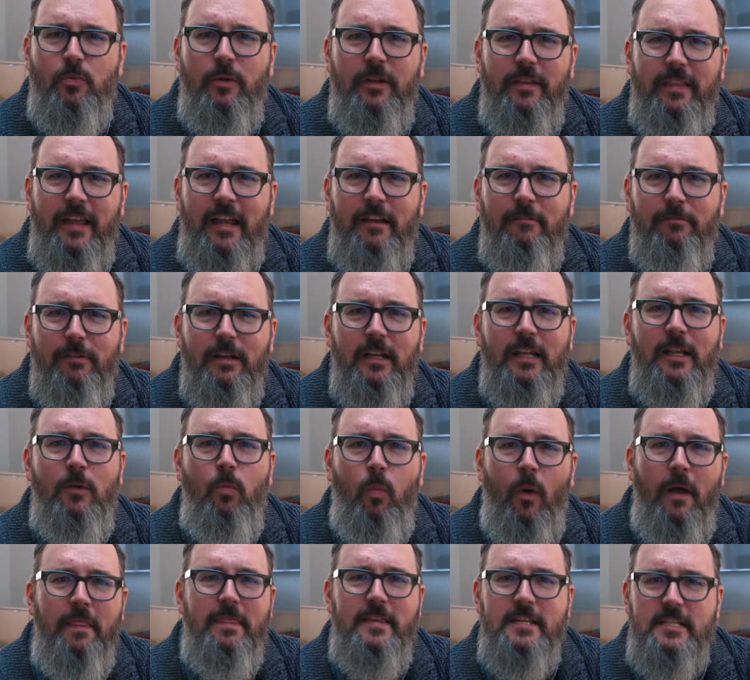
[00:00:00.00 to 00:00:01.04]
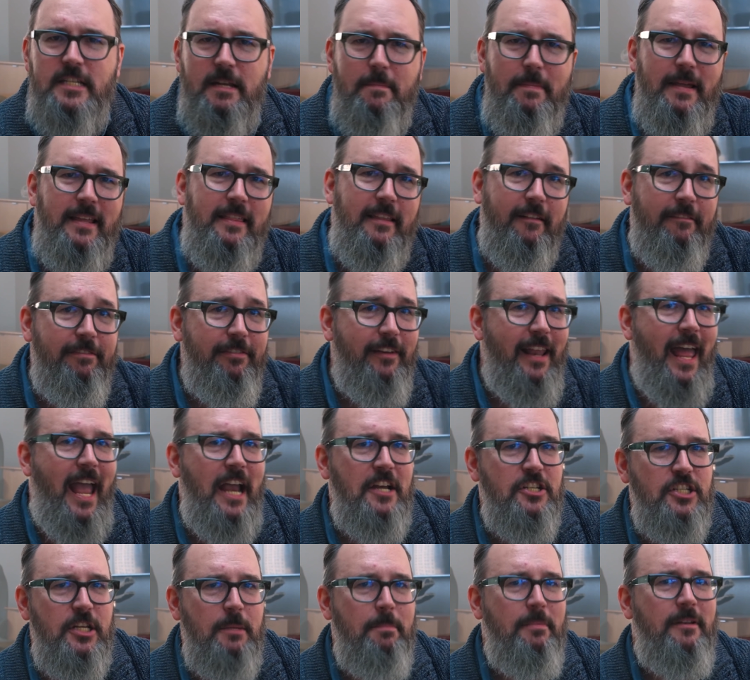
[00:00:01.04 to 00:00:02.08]
where they really want this to be the
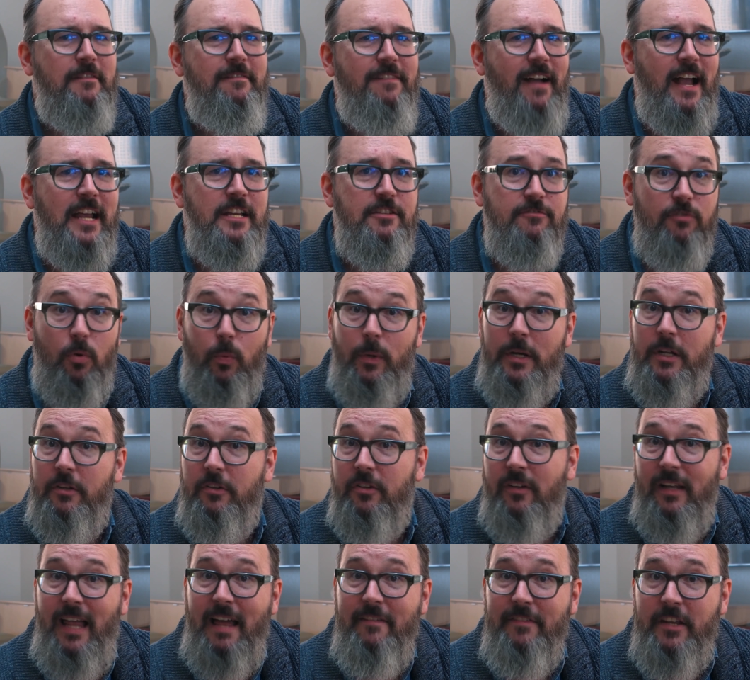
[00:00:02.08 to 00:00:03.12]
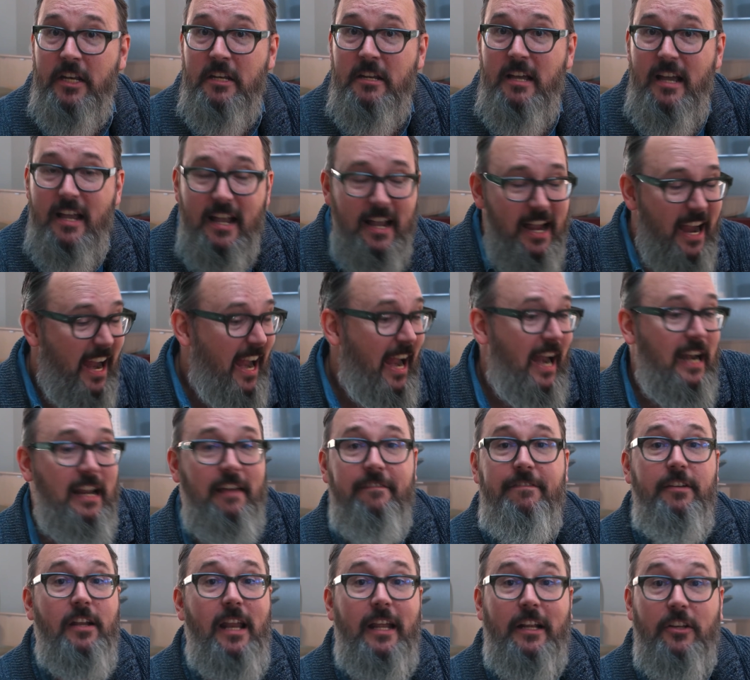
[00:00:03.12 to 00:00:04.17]
flagship device for Windows 11, and I
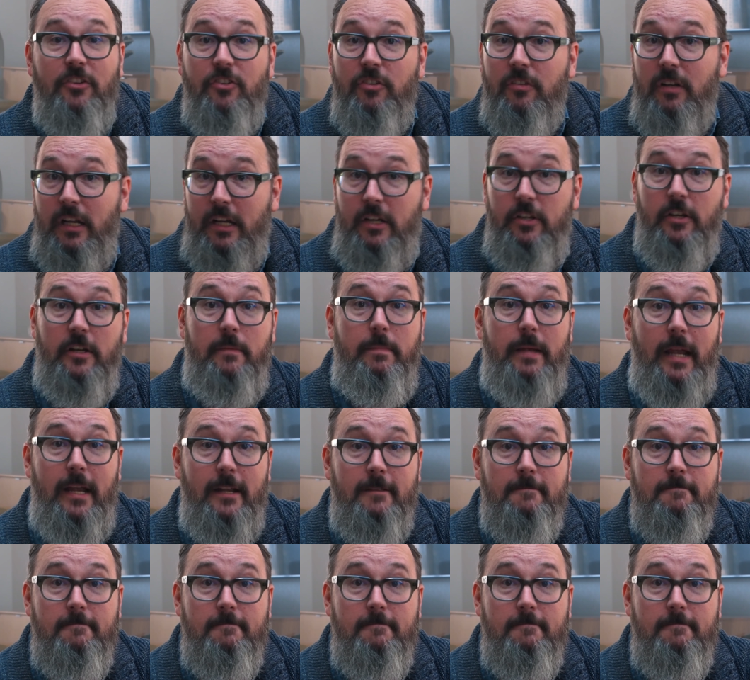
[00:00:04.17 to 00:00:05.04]
feel like it certainly could be.